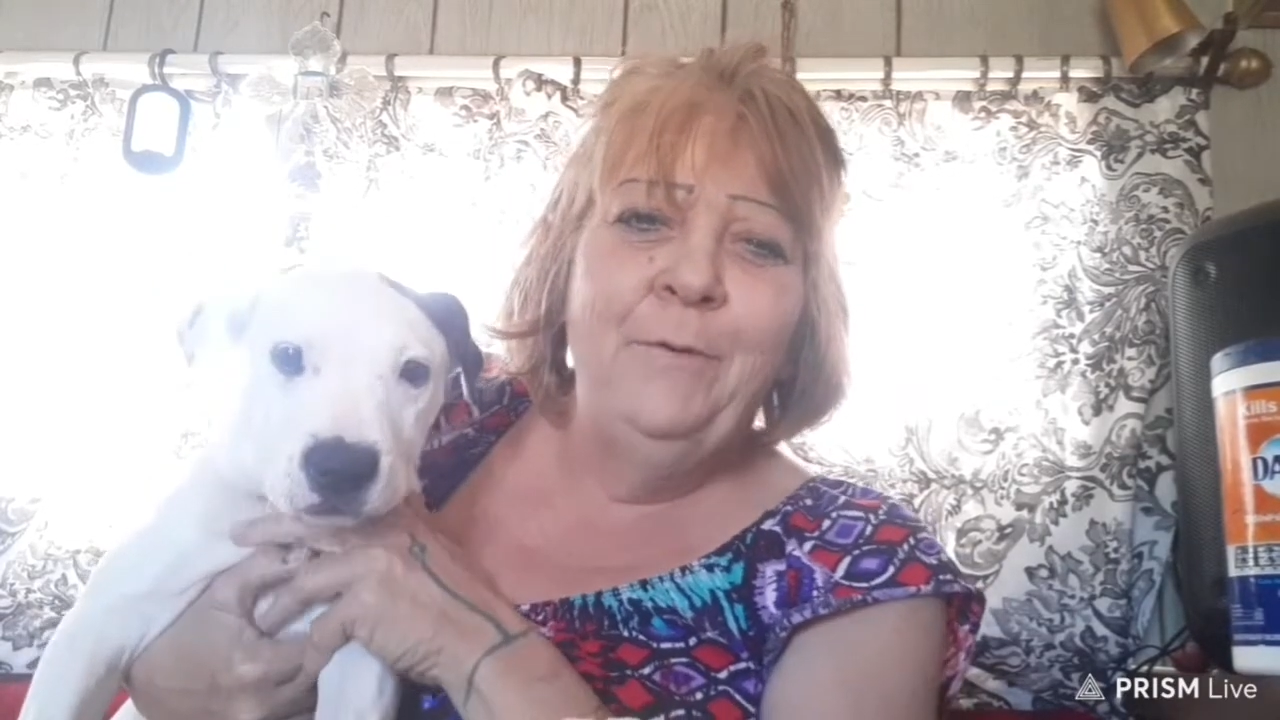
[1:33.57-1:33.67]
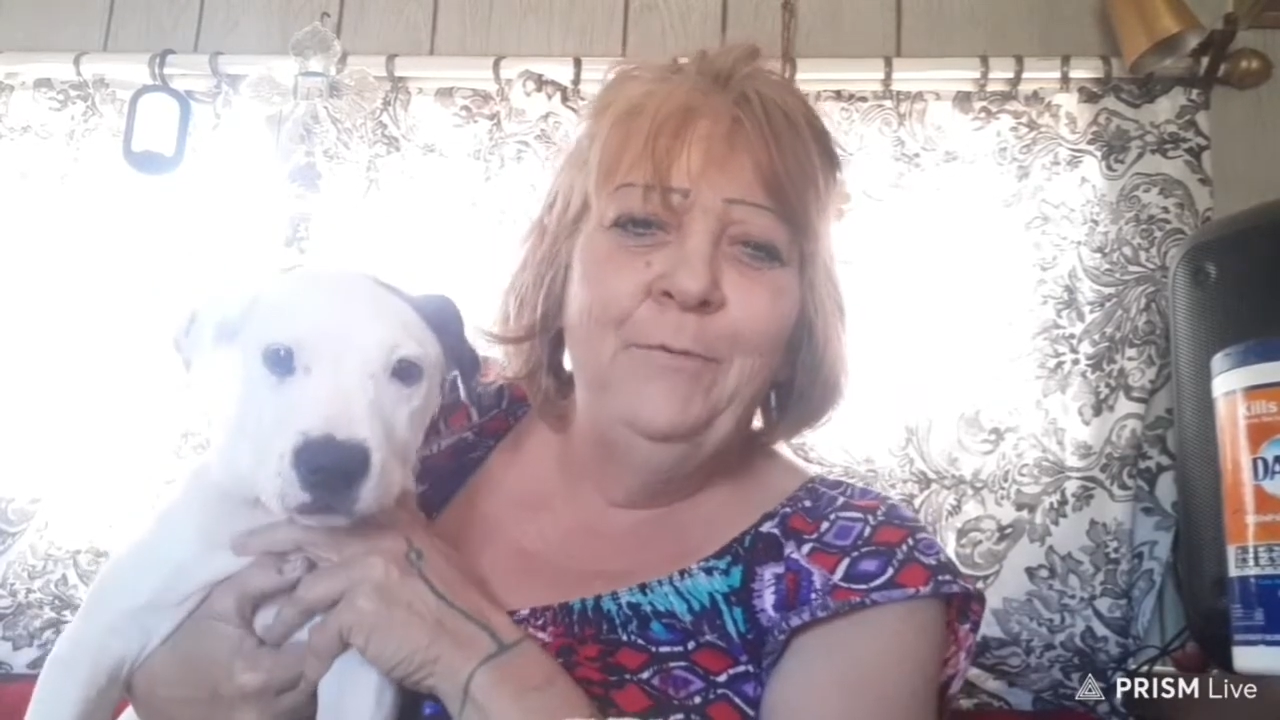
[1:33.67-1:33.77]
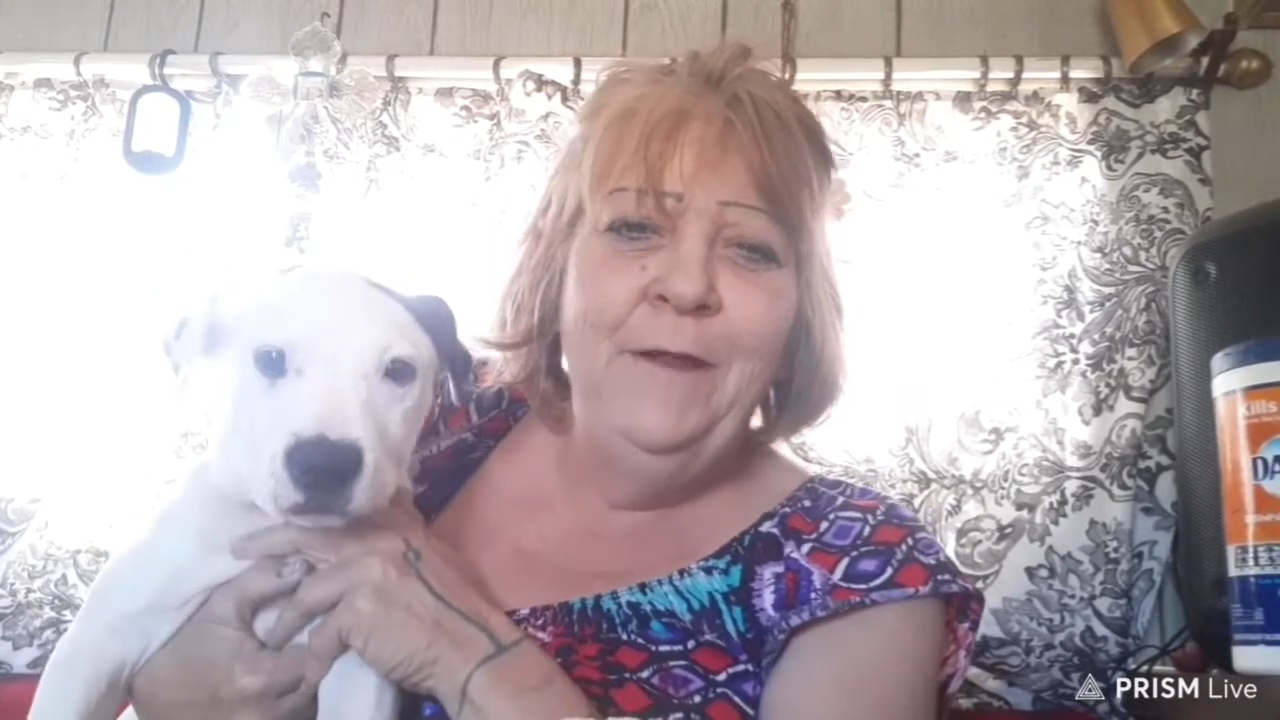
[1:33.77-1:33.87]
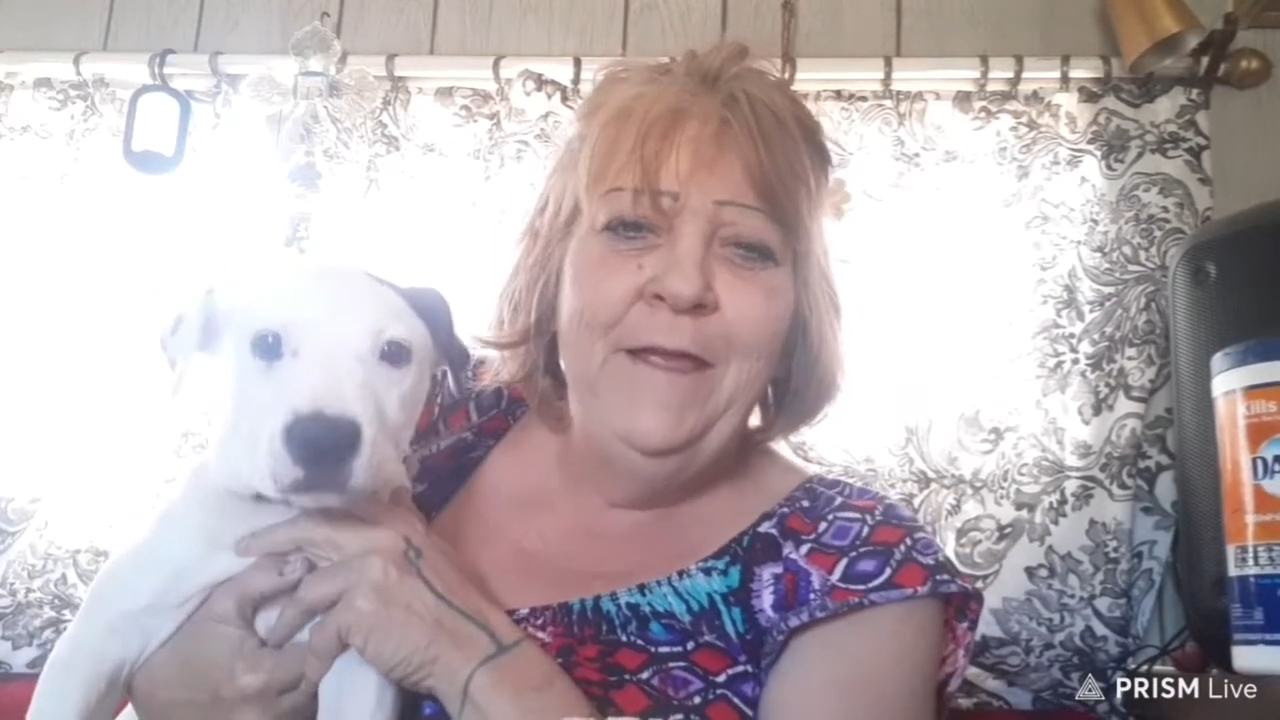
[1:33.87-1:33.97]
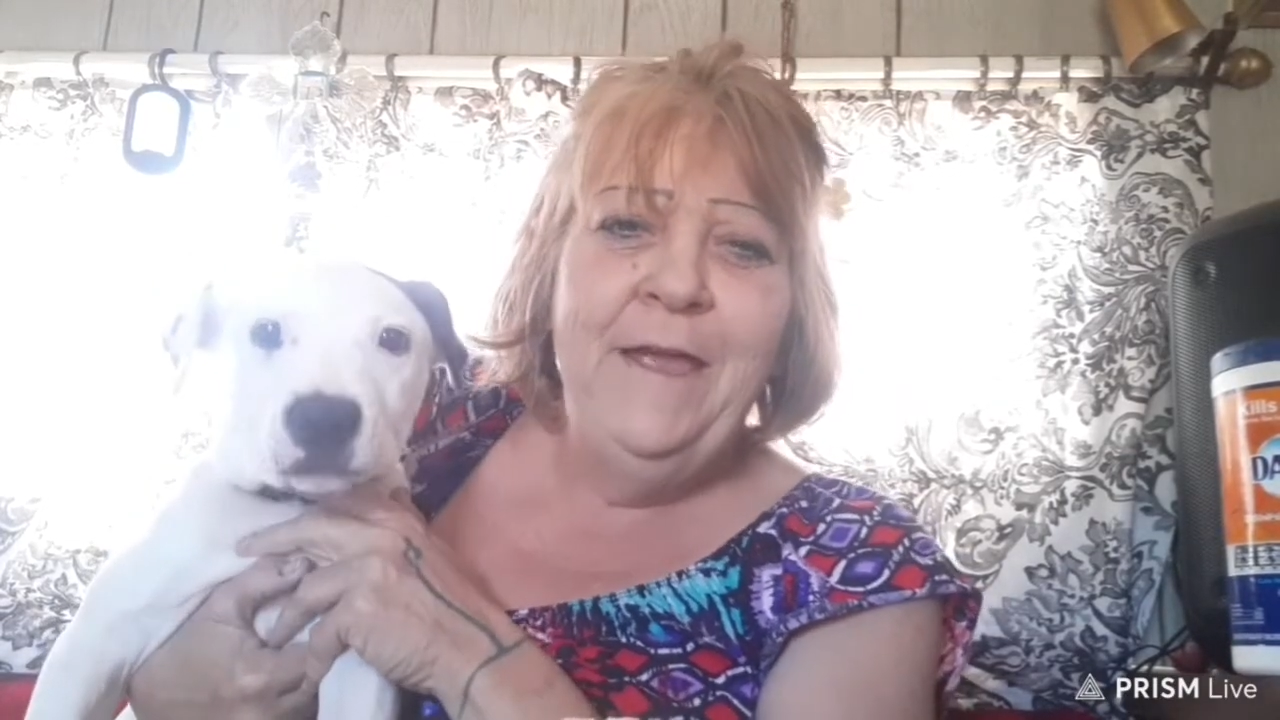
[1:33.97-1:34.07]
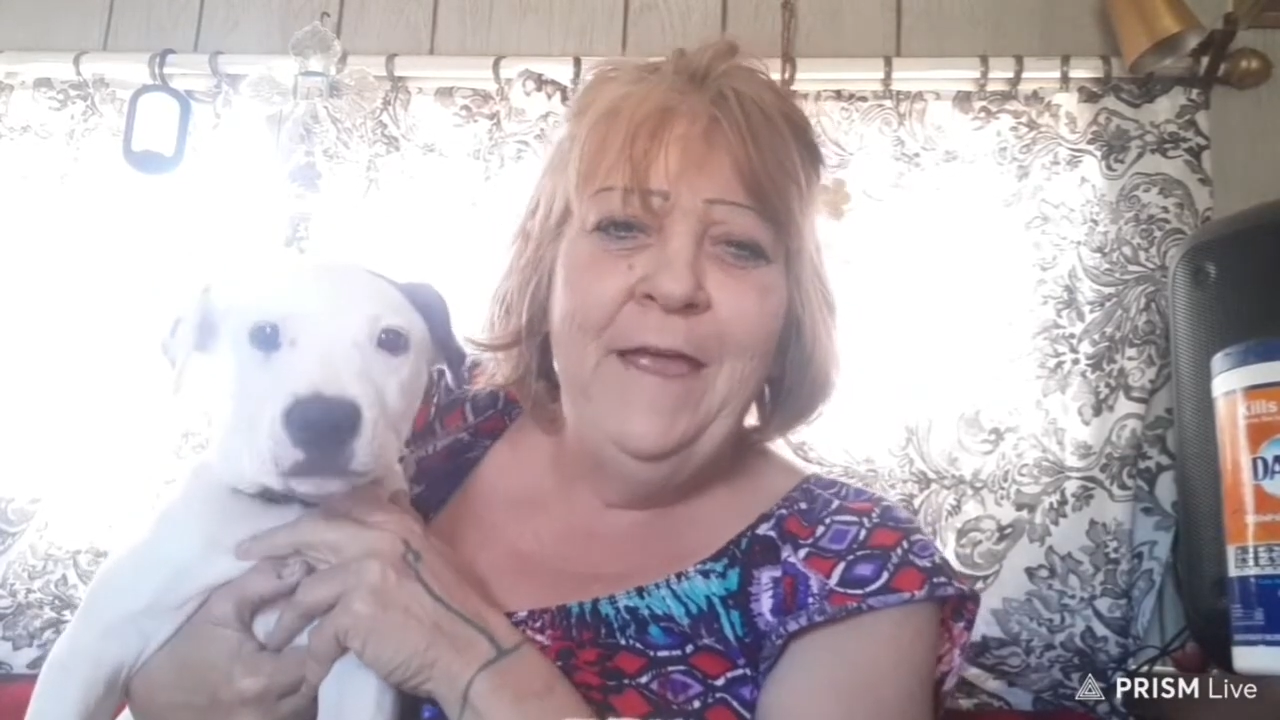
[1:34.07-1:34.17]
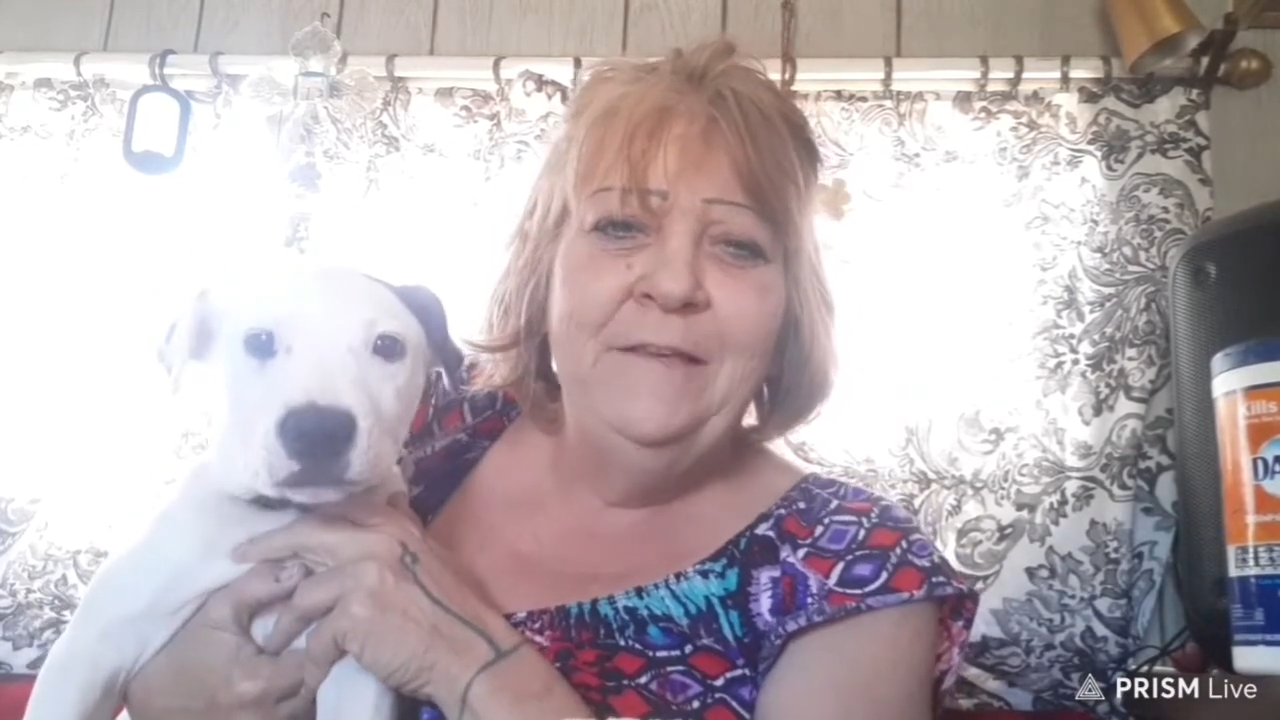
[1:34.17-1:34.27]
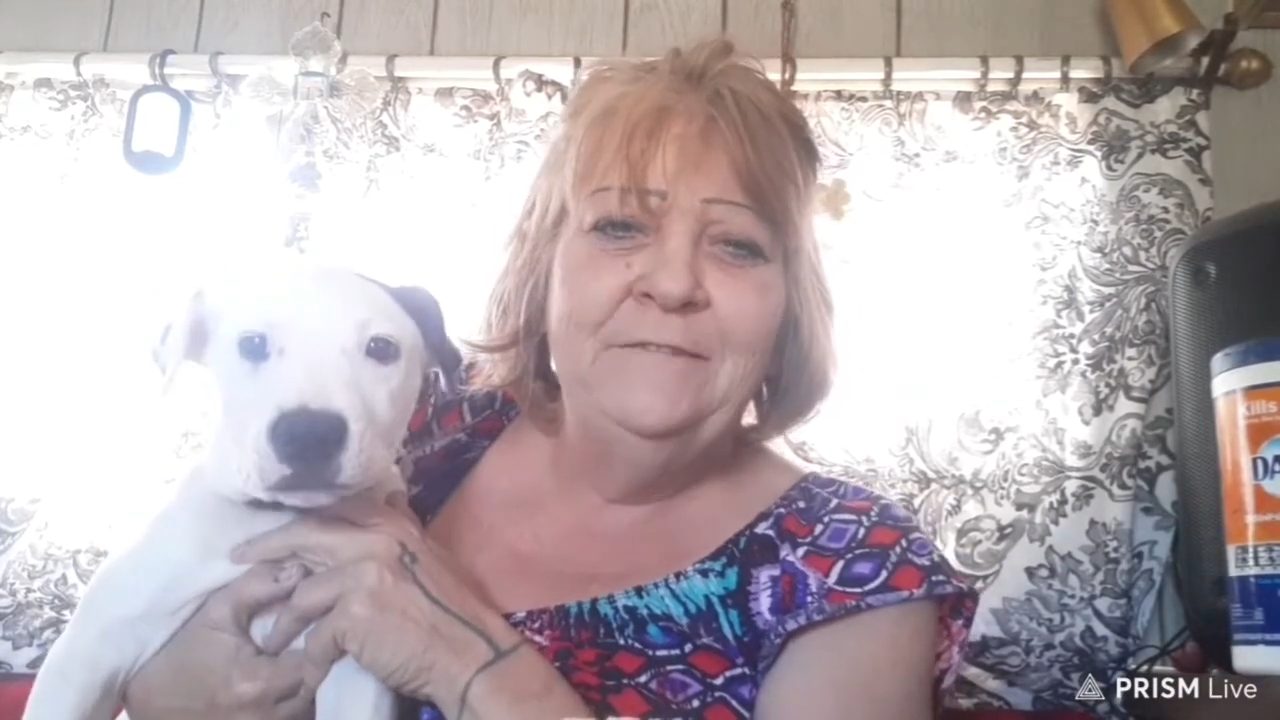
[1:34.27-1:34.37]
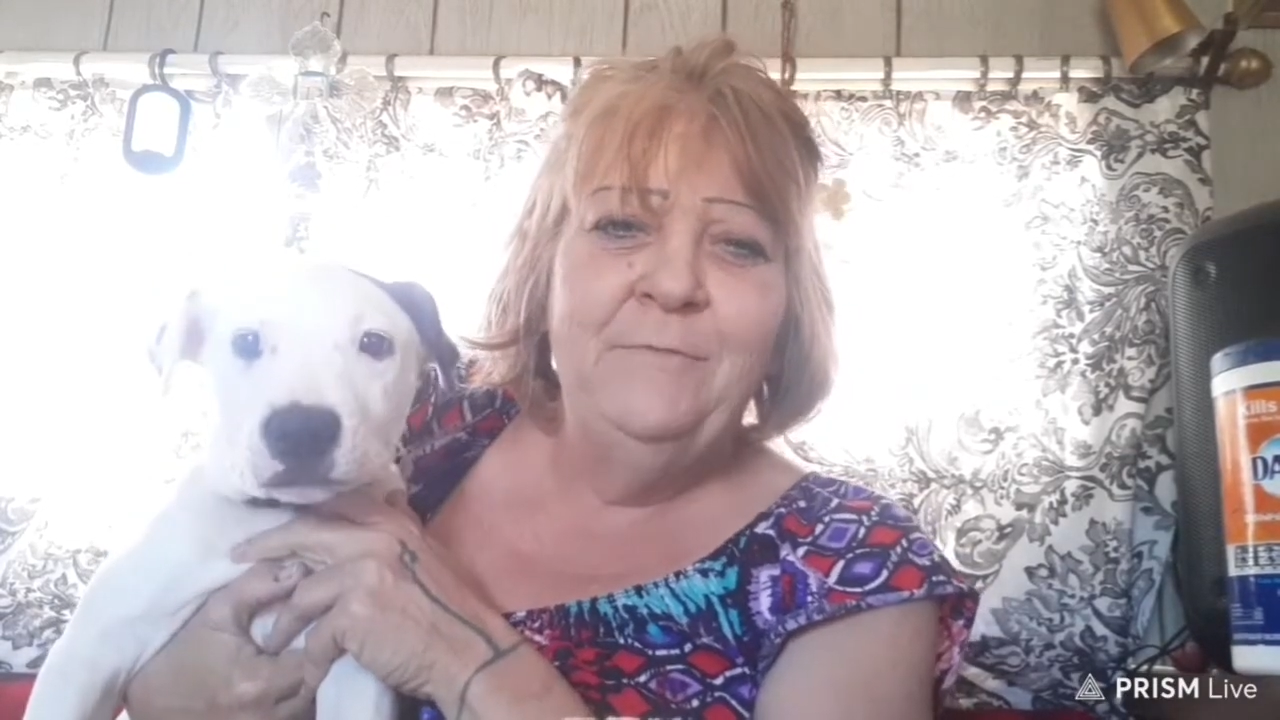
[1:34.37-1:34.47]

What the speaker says: When he eats,